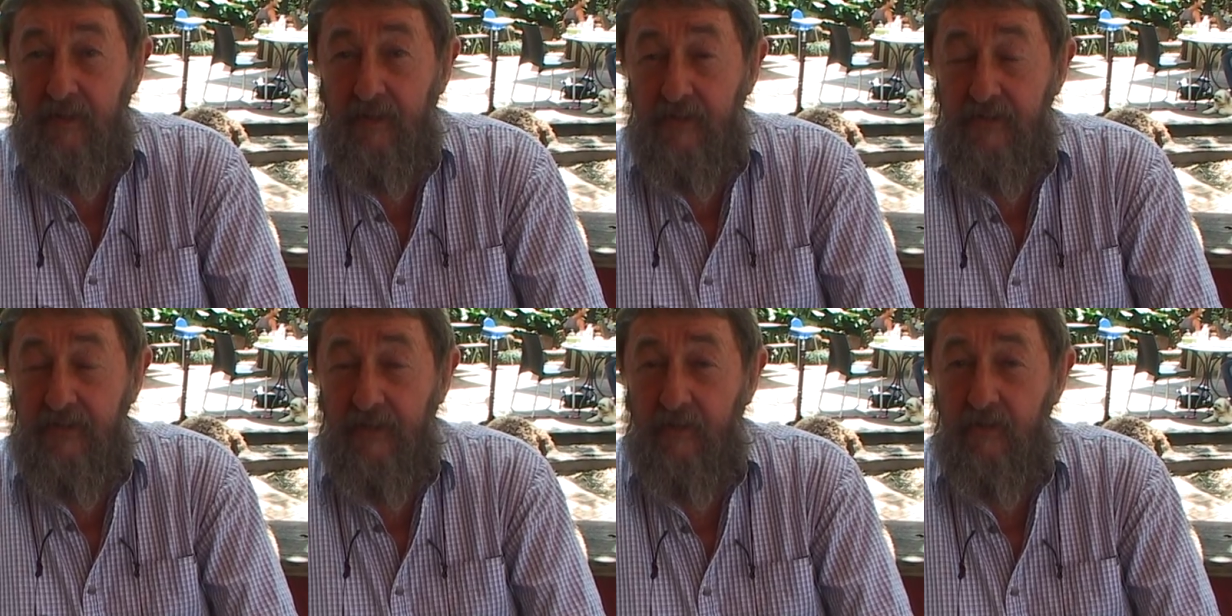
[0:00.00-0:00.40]

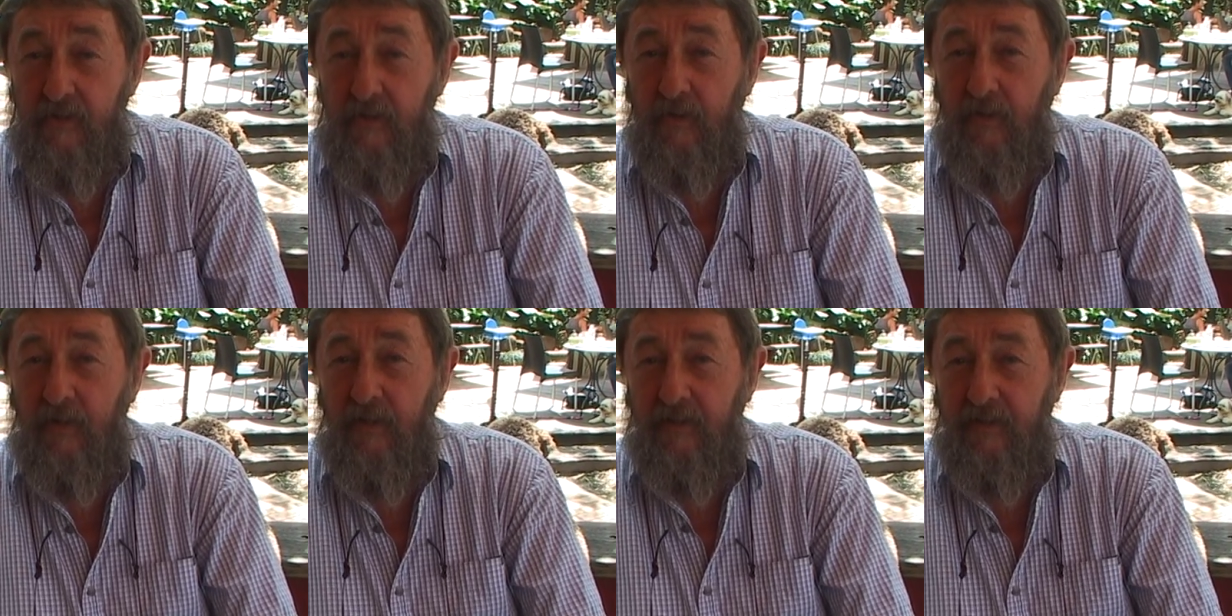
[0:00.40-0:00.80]
So
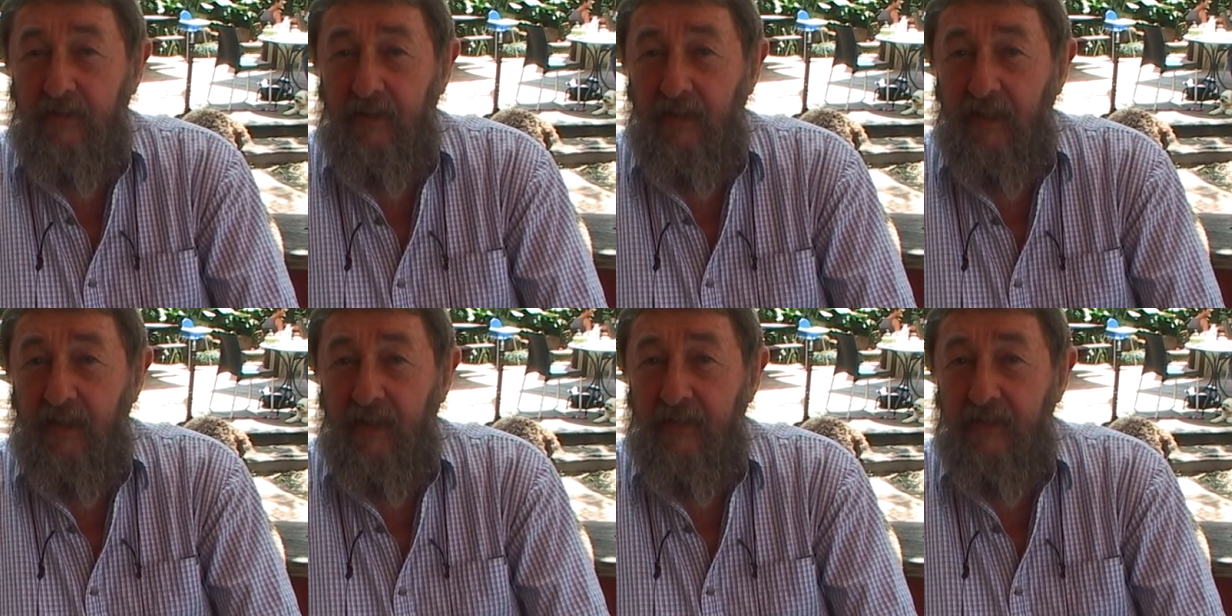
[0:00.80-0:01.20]
Julia
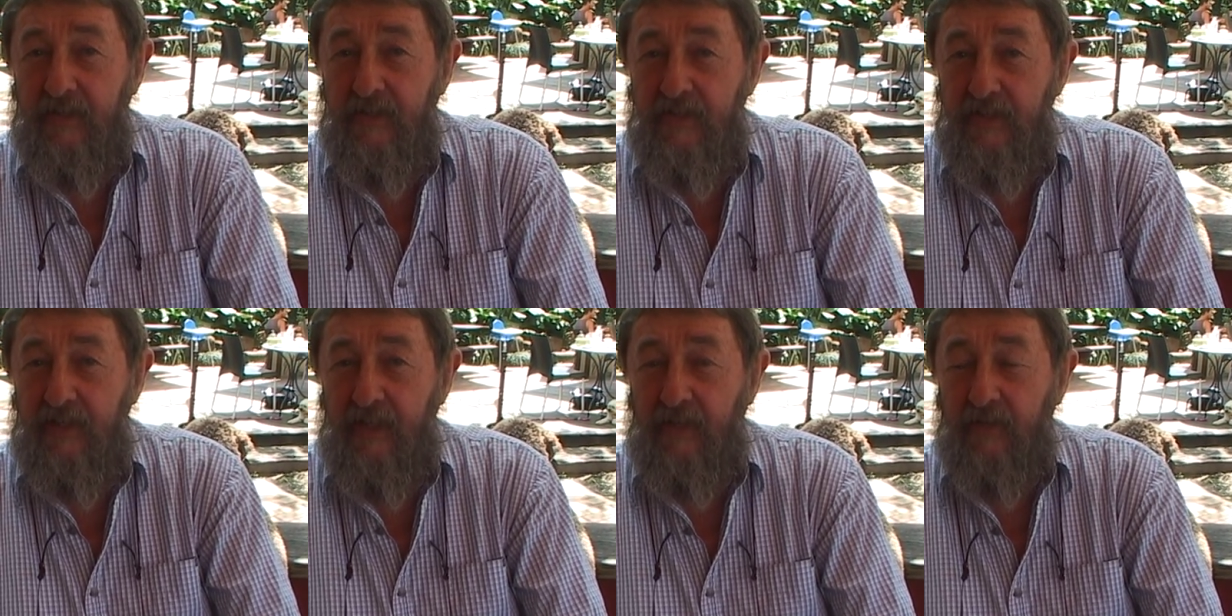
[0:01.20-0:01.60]
Gillard
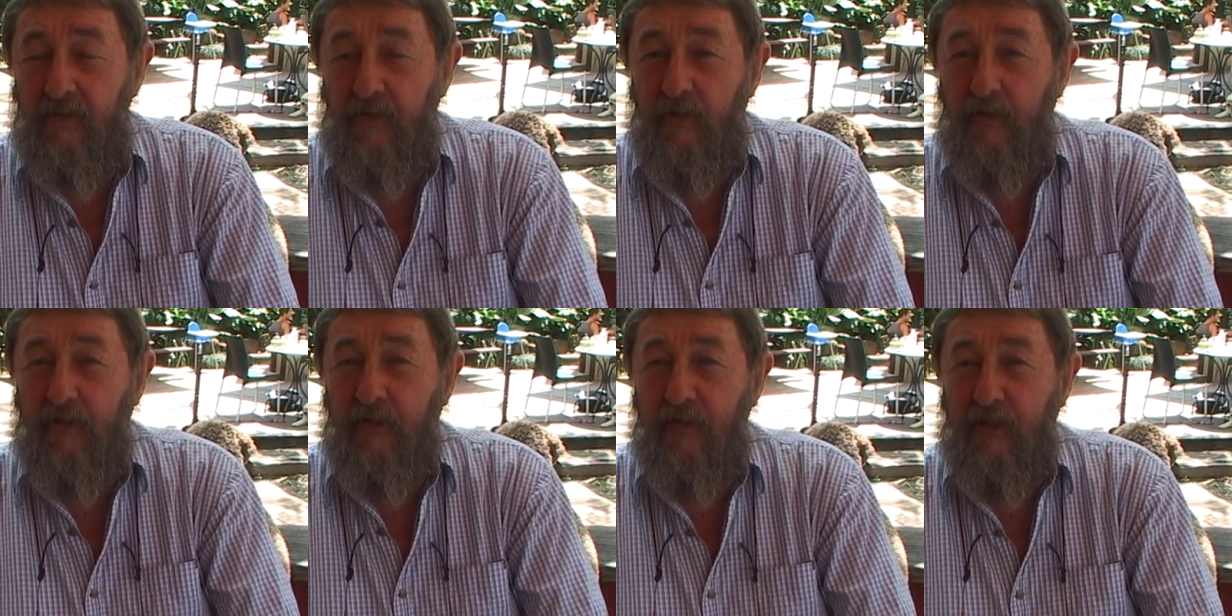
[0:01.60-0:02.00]
has now
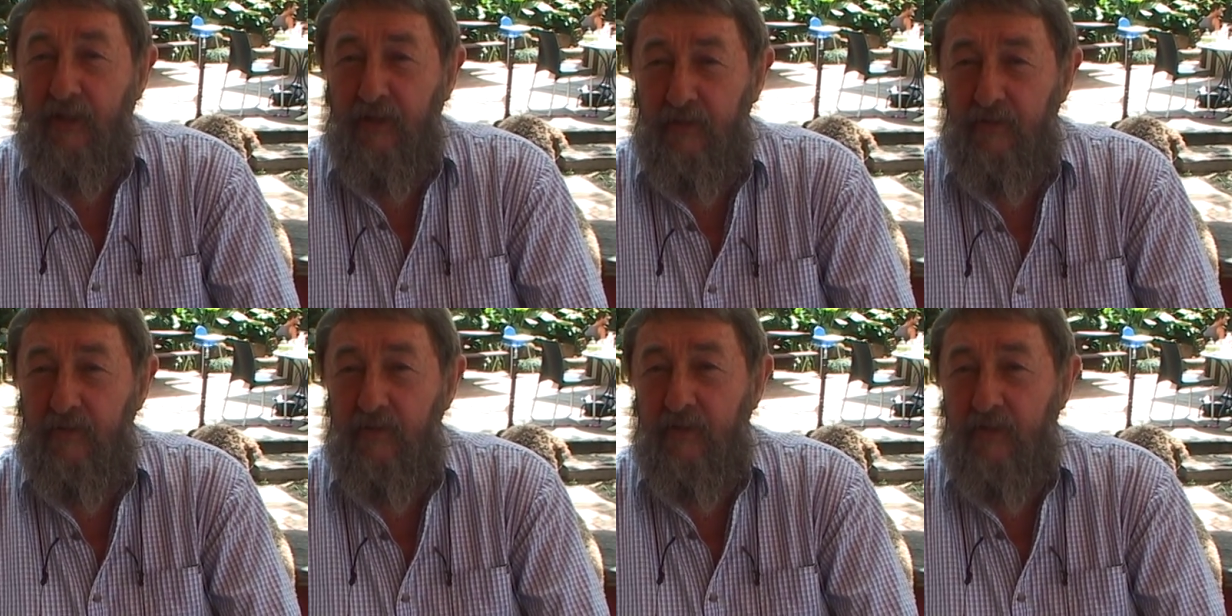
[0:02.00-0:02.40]
got her
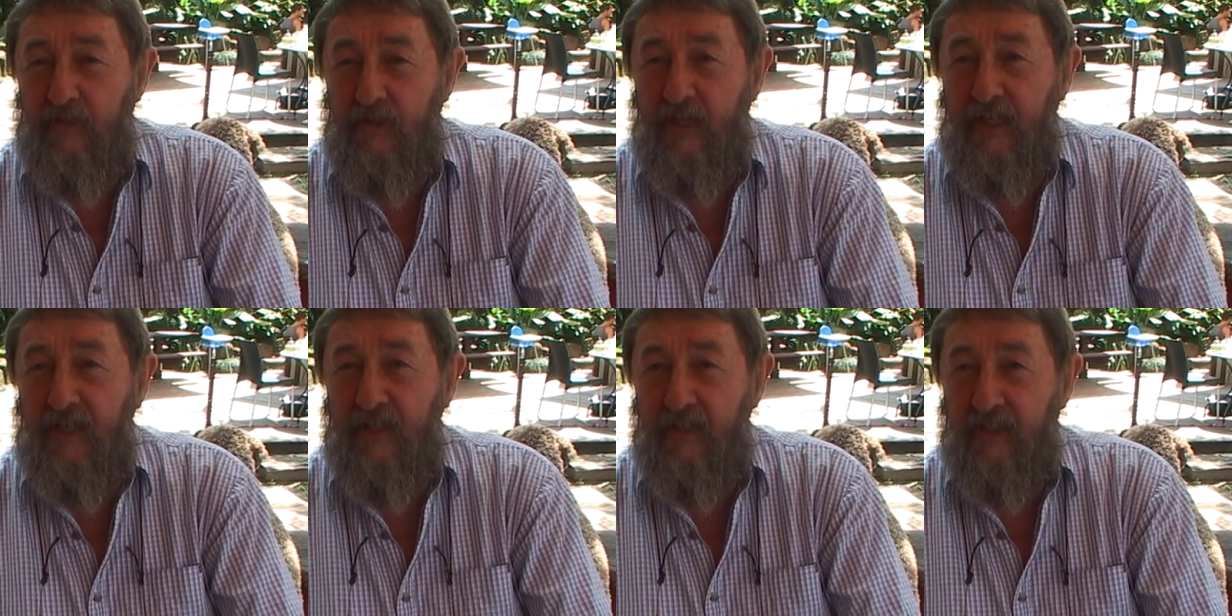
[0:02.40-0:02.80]
own
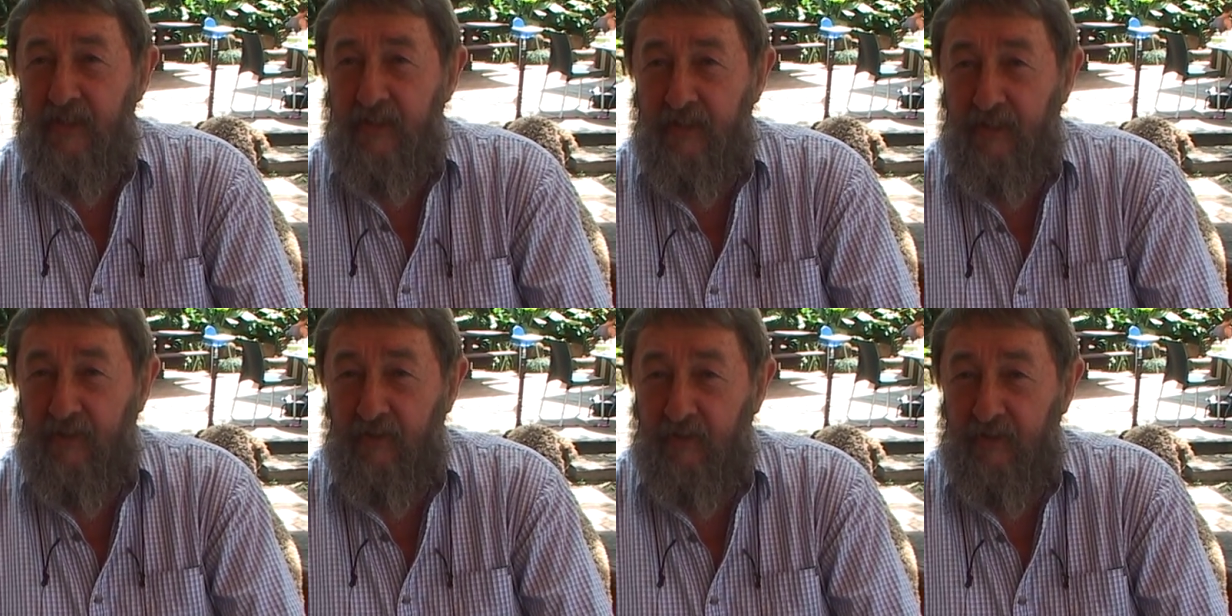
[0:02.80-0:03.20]
agenda
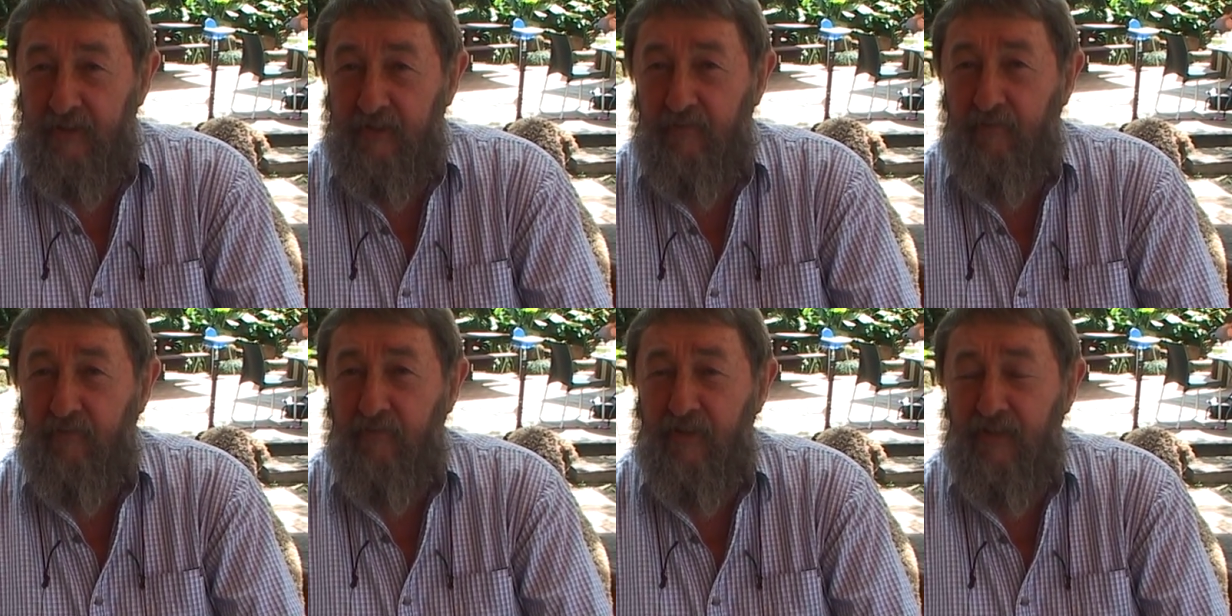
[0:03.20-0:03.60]

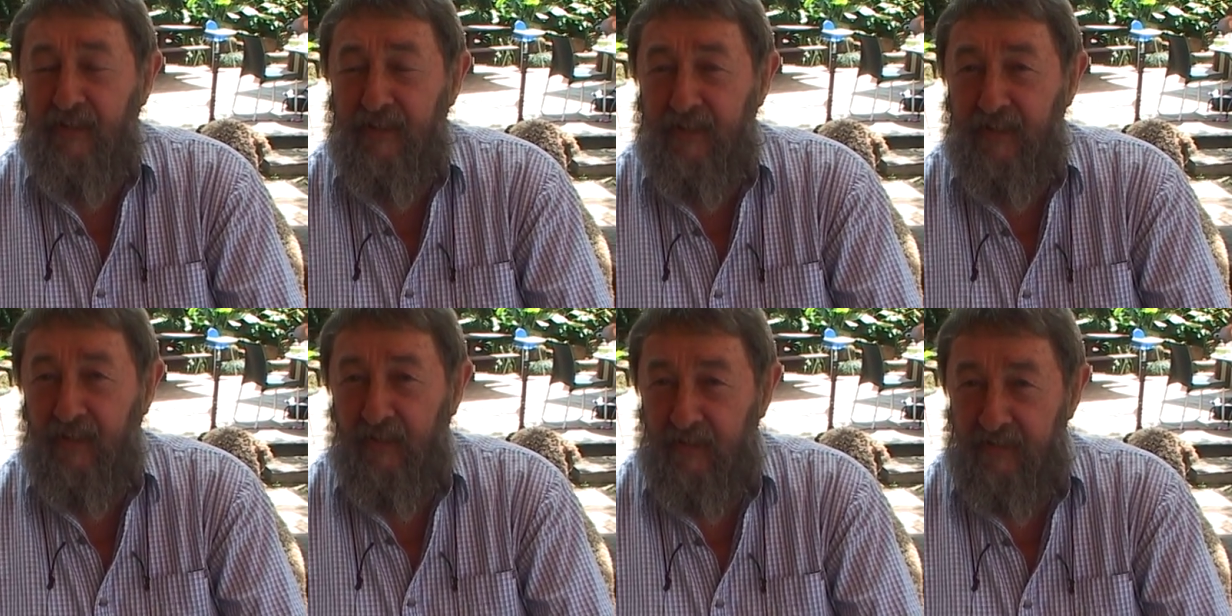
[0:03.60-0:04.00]
going,
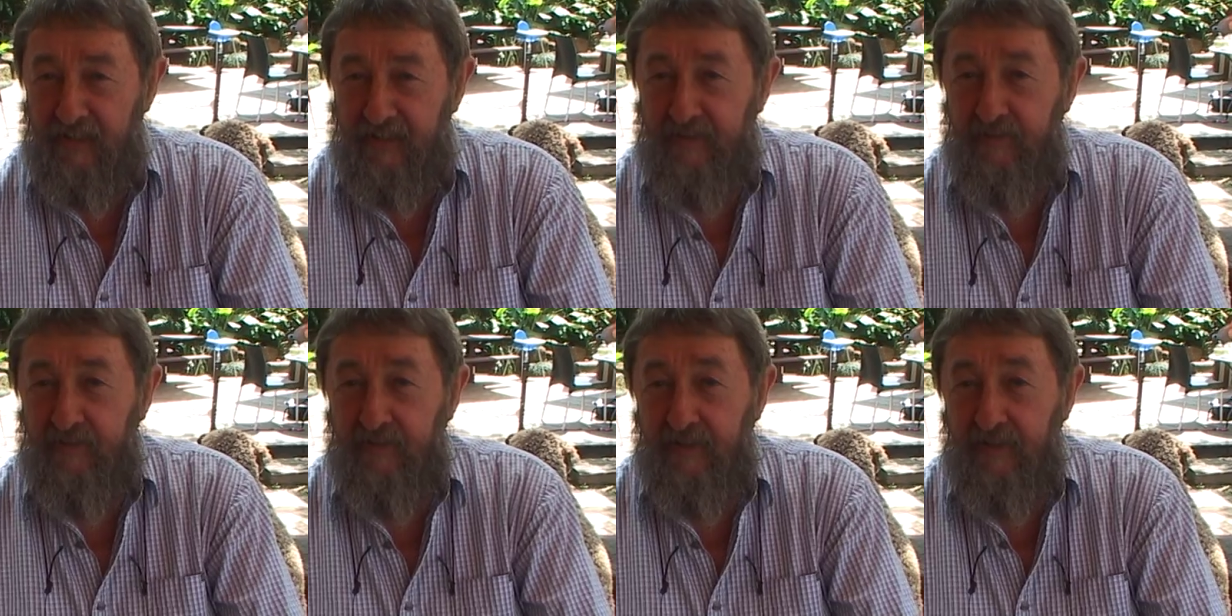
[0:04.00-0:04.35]
finally.